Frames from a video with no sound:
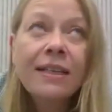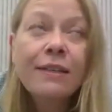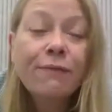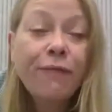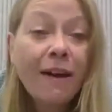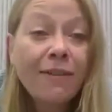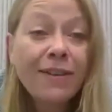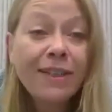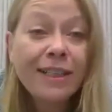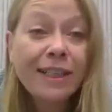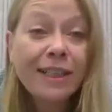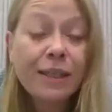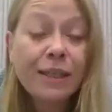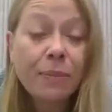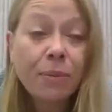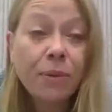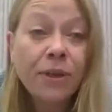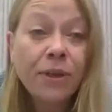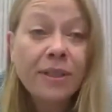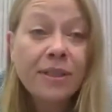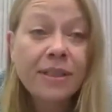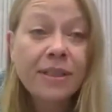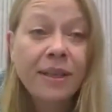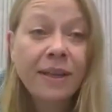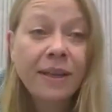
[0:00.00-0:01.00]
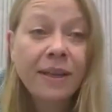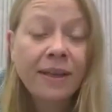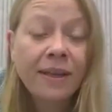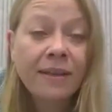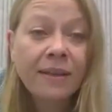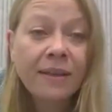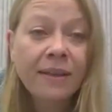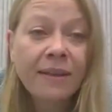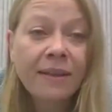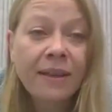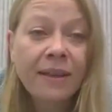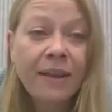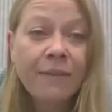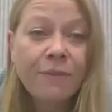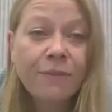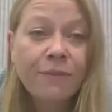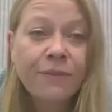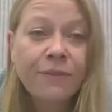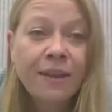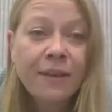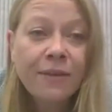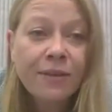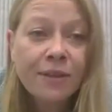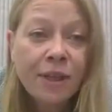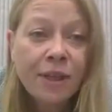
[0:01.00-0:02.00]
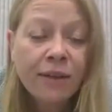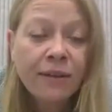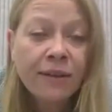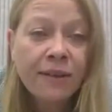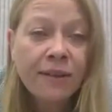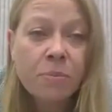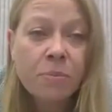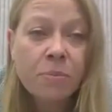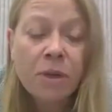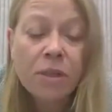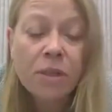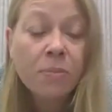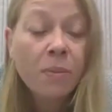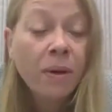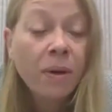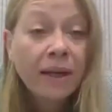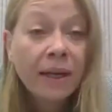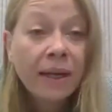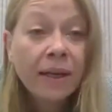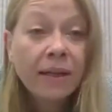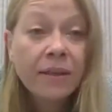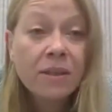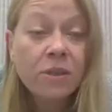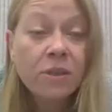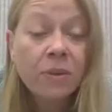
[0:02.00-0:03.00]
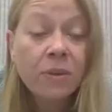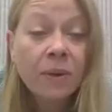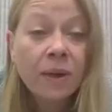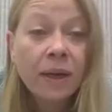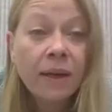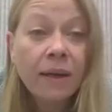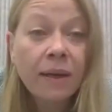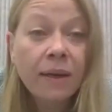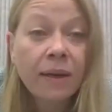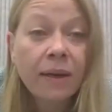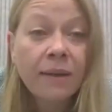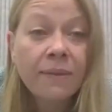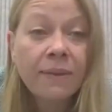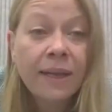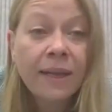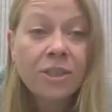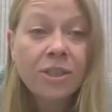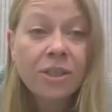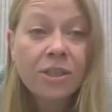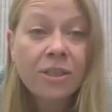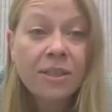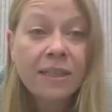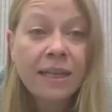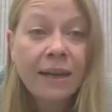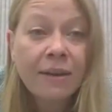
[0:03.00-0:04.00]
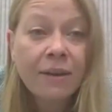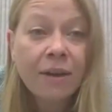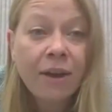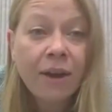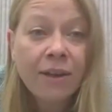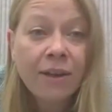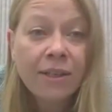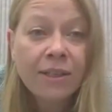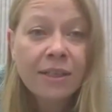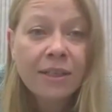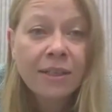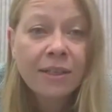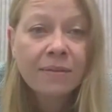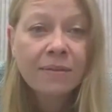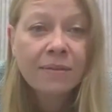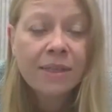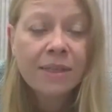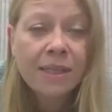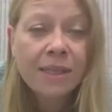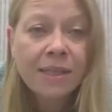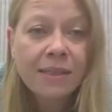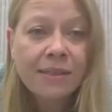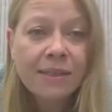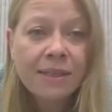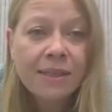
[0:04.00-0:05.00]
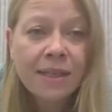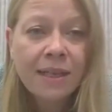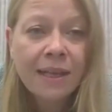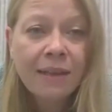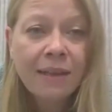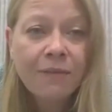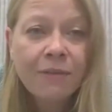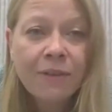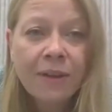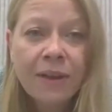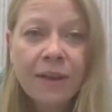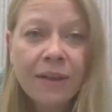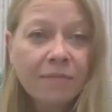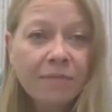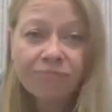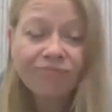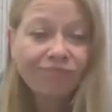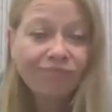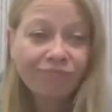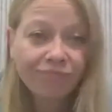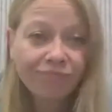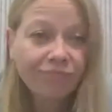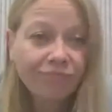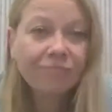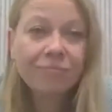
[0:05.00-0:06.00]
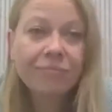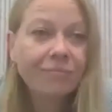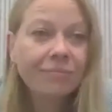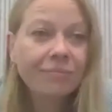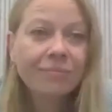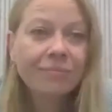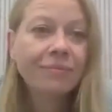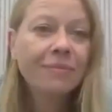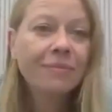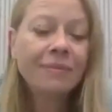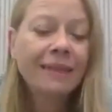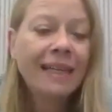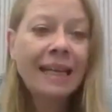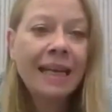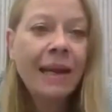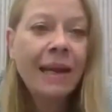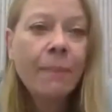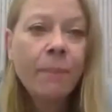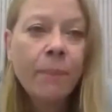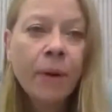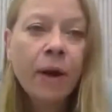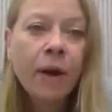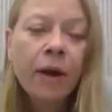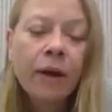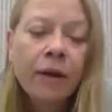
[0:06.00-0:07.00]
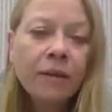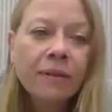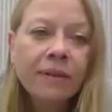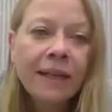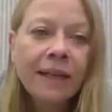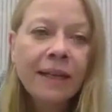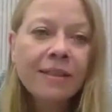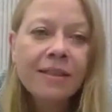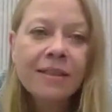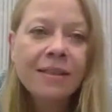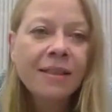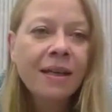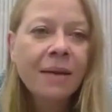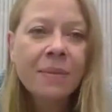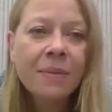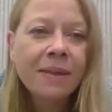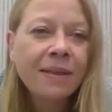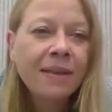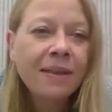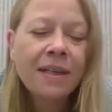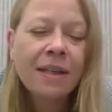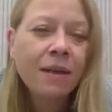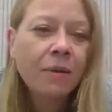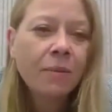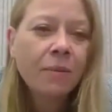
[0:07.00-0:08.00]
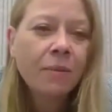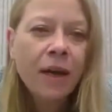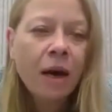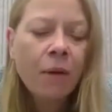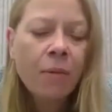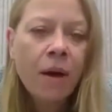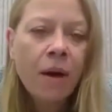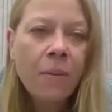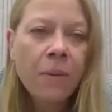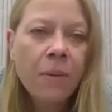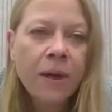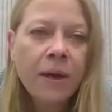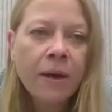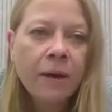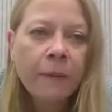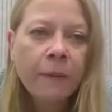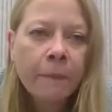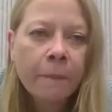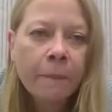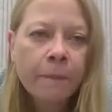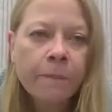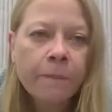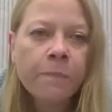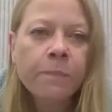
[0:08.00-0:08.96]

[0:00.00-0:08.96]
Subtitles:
very disappointing that they've sunk this much money into it and they're just now going to leave it in limbo. We are where we are.